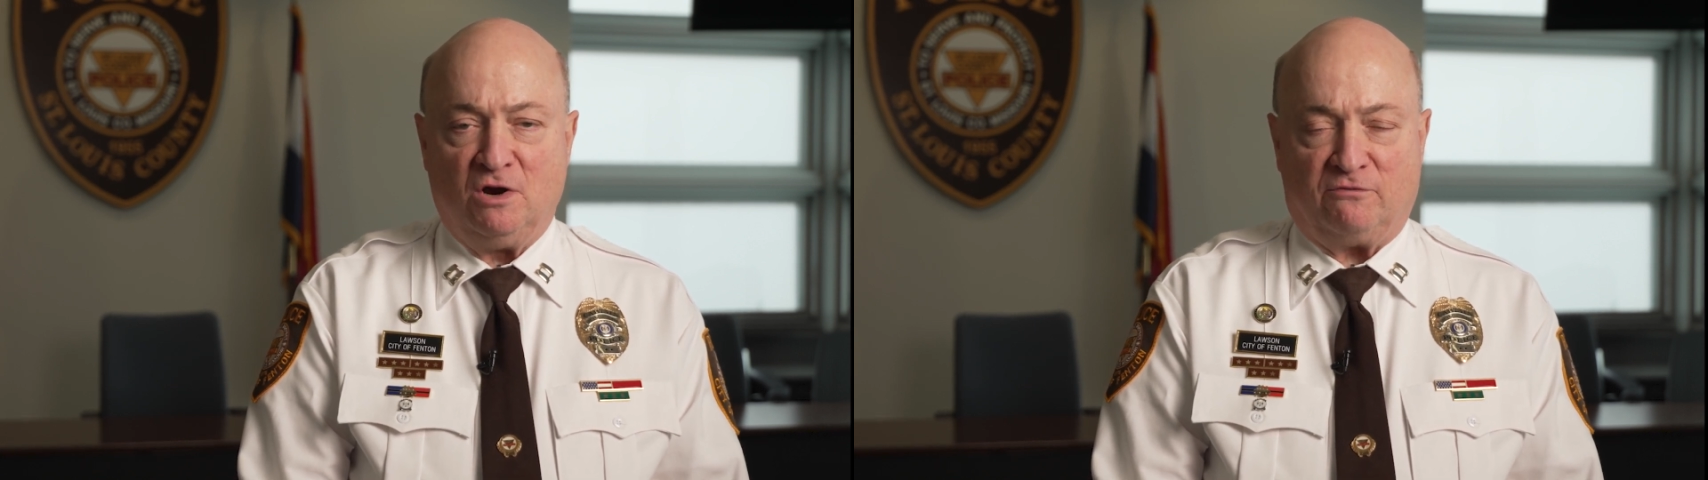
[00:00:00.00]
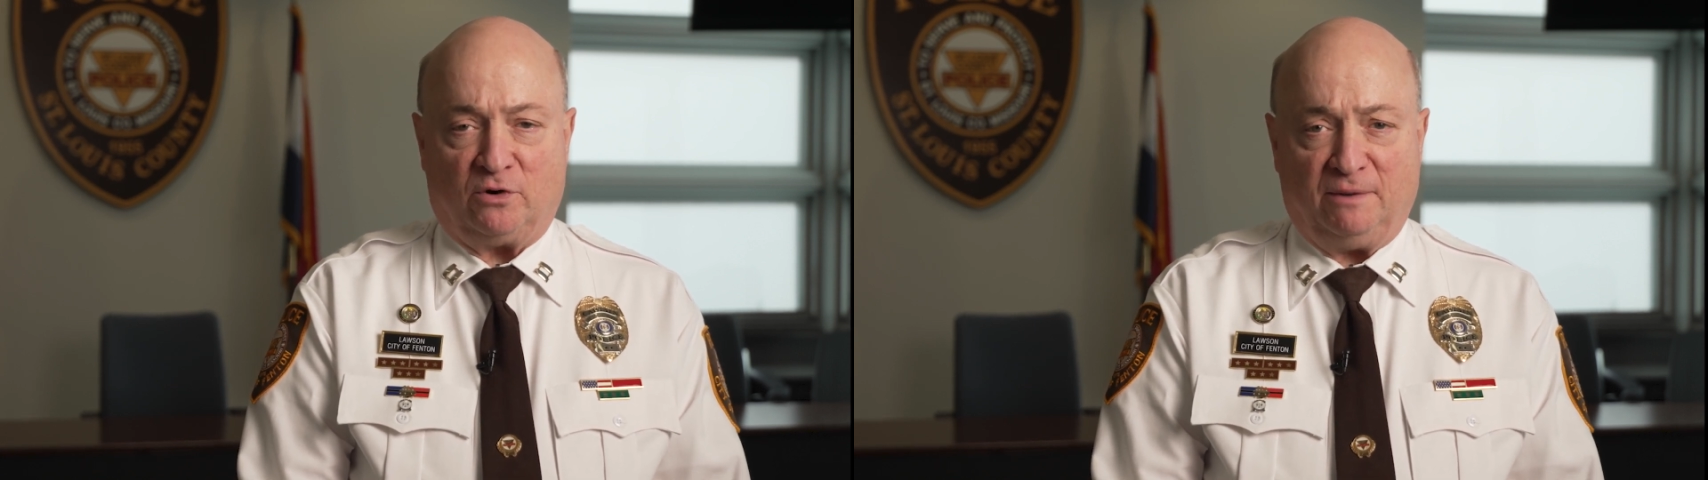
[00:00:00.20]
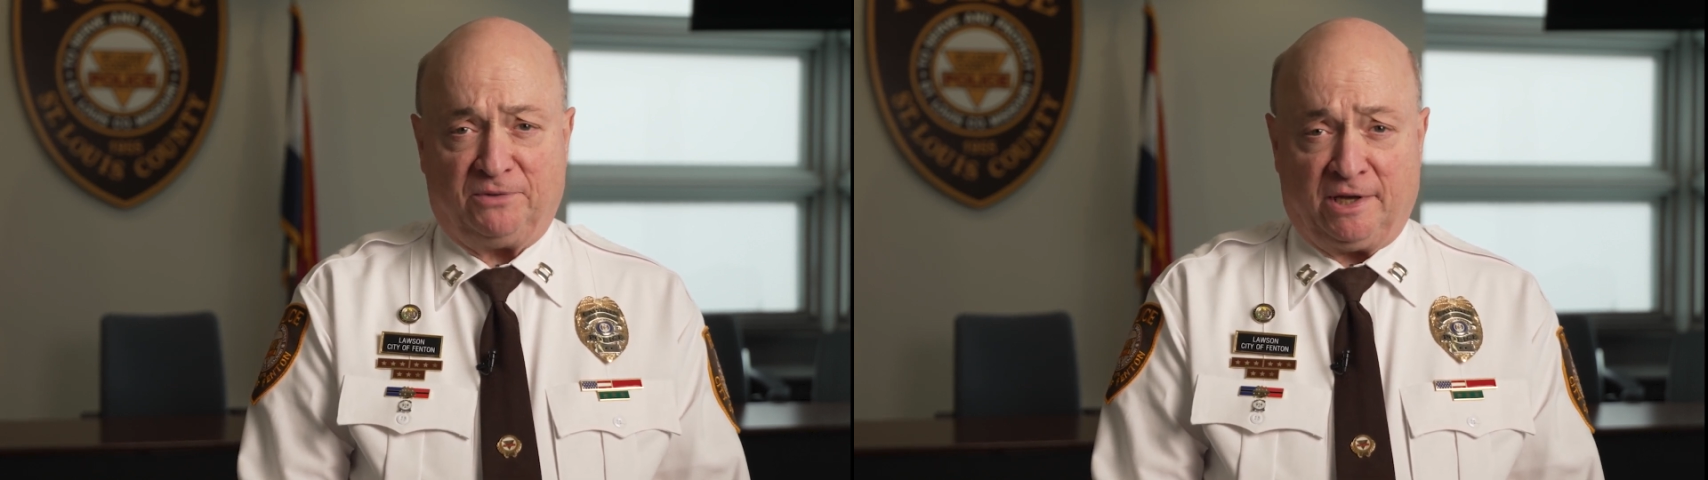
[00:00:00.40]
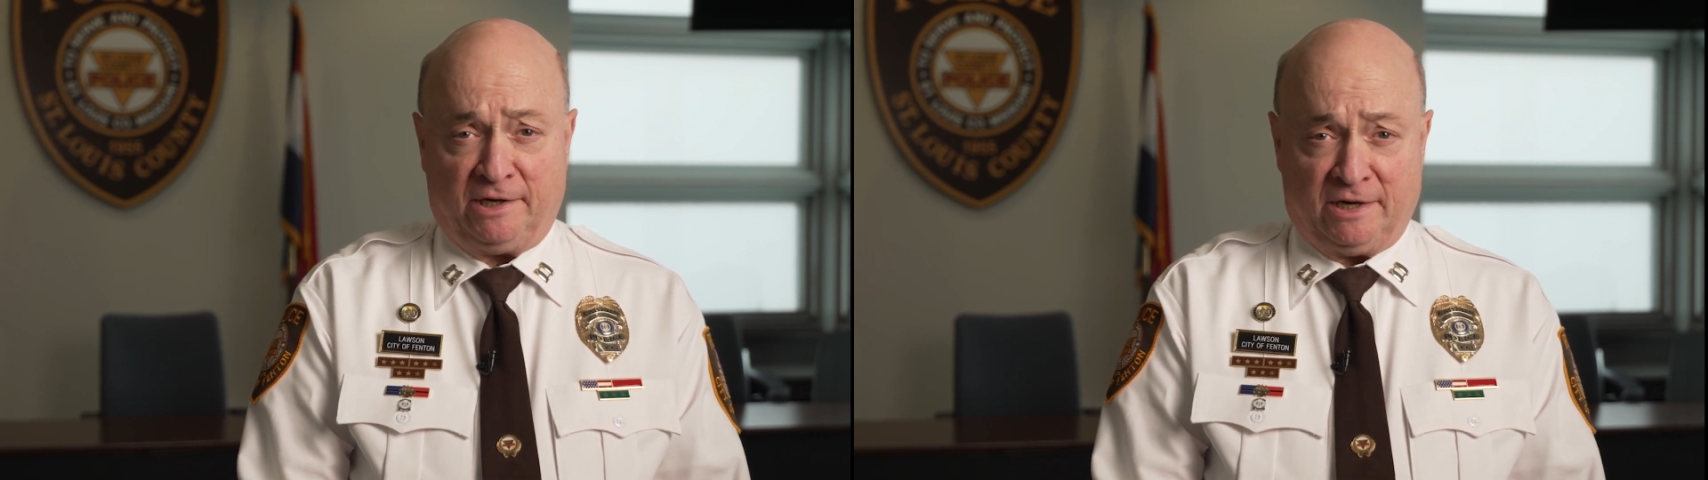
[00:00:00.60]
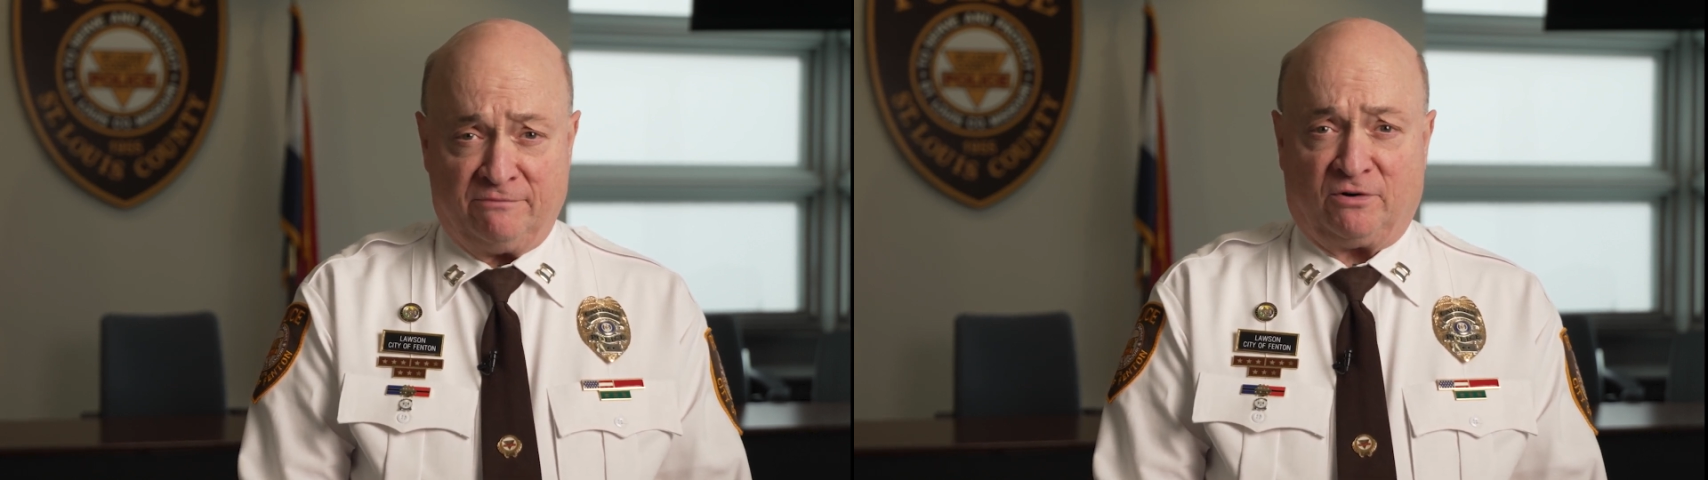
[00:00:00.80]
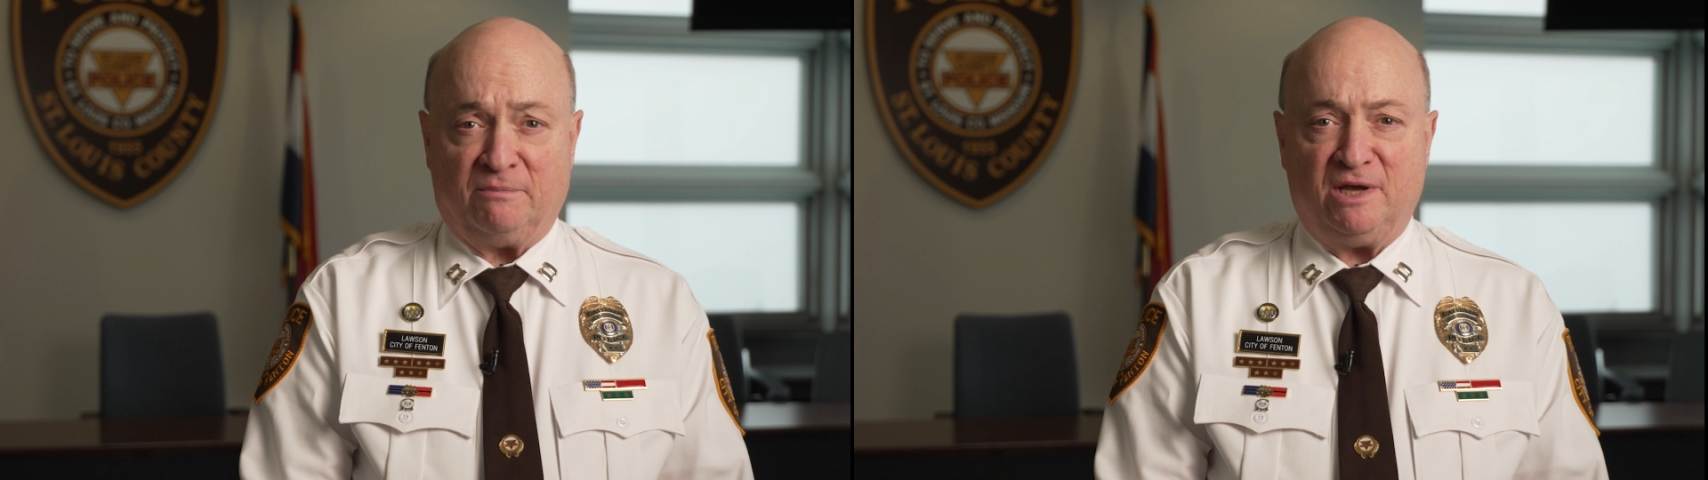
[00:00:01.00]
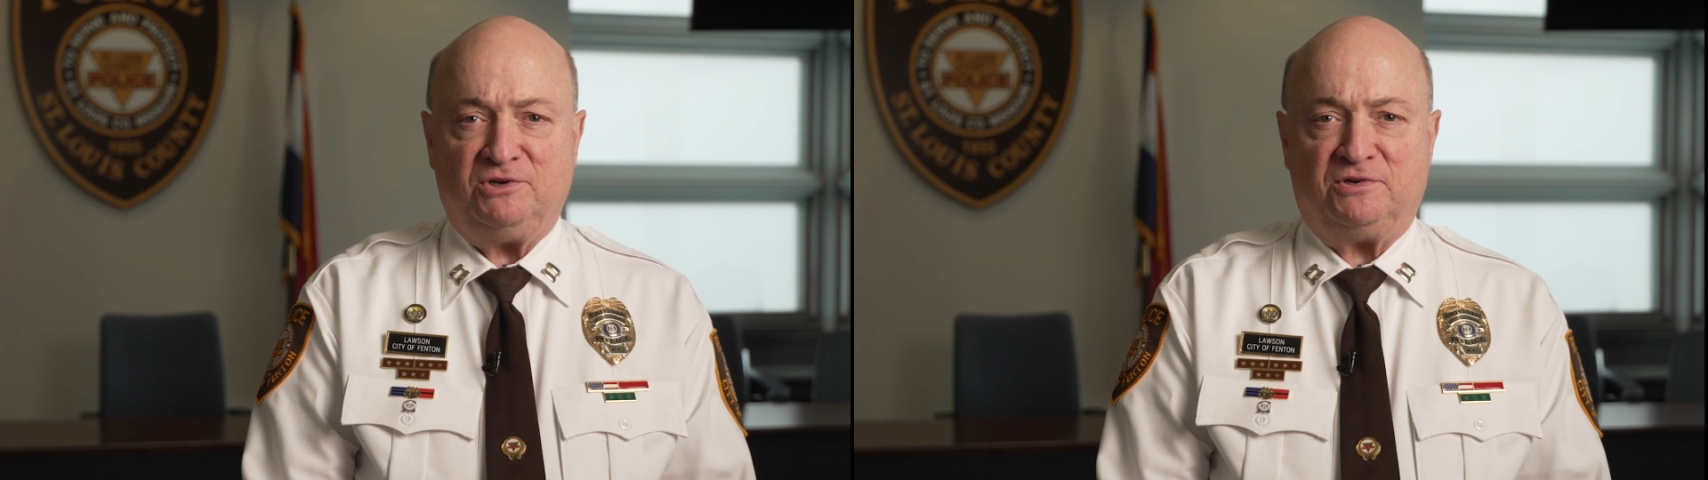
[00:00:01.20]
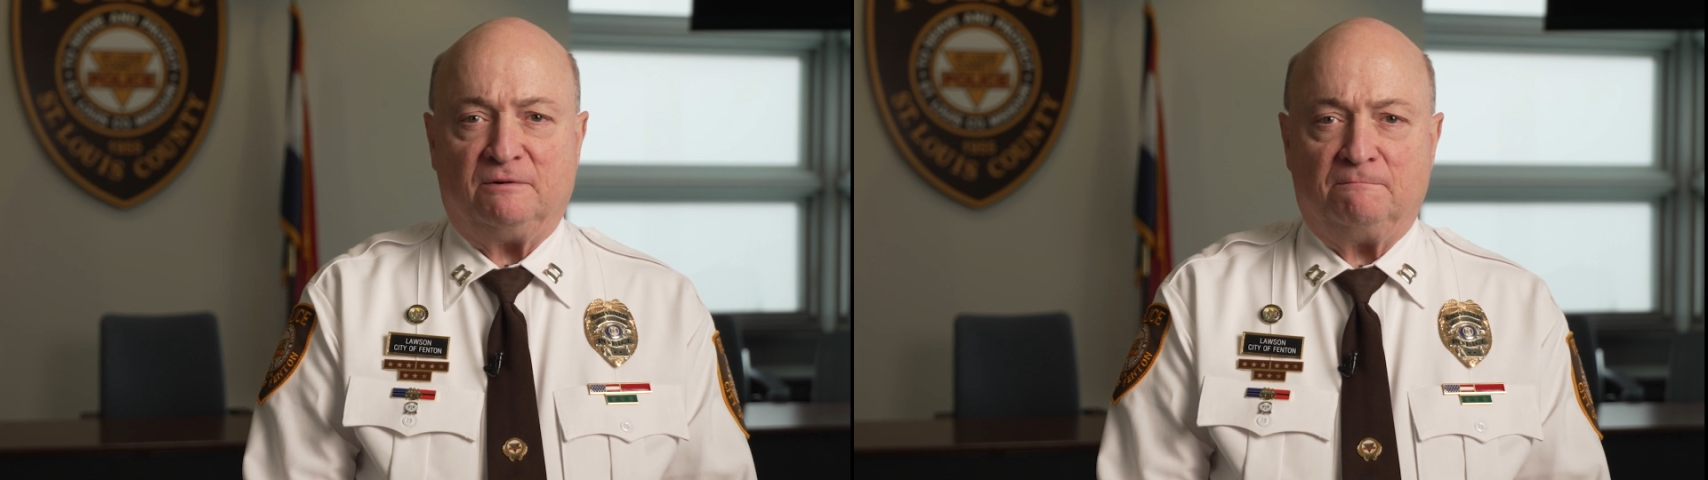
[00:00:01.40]
for updated
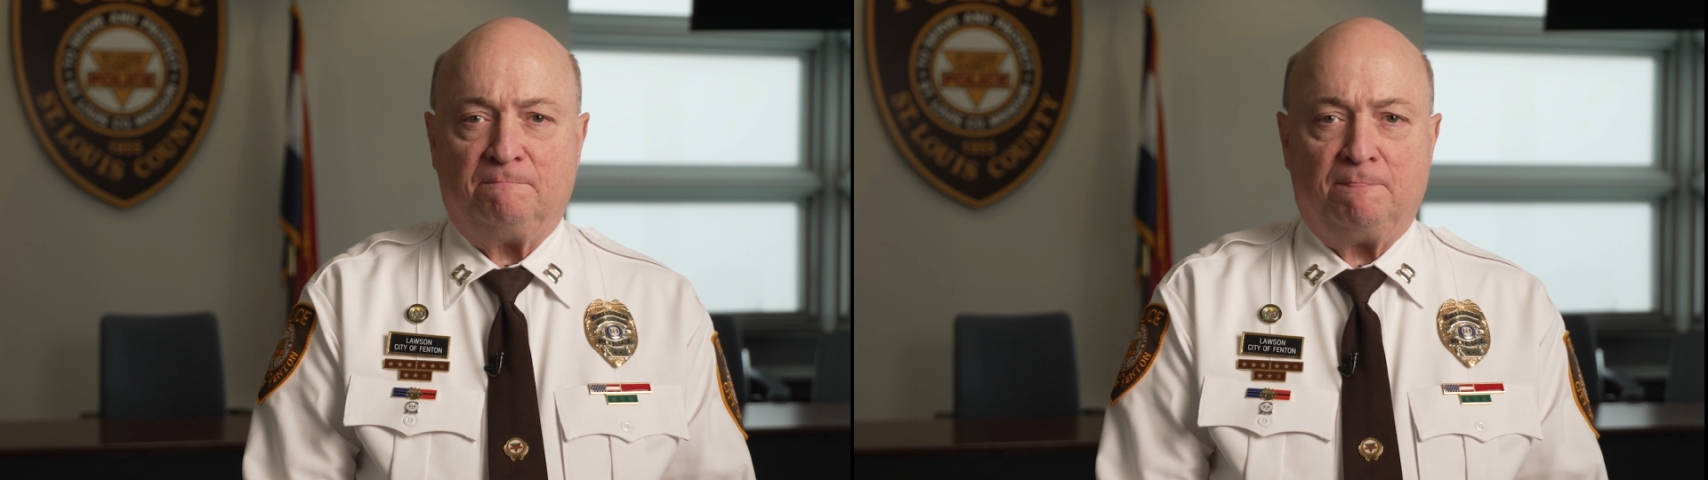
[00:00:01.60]
information.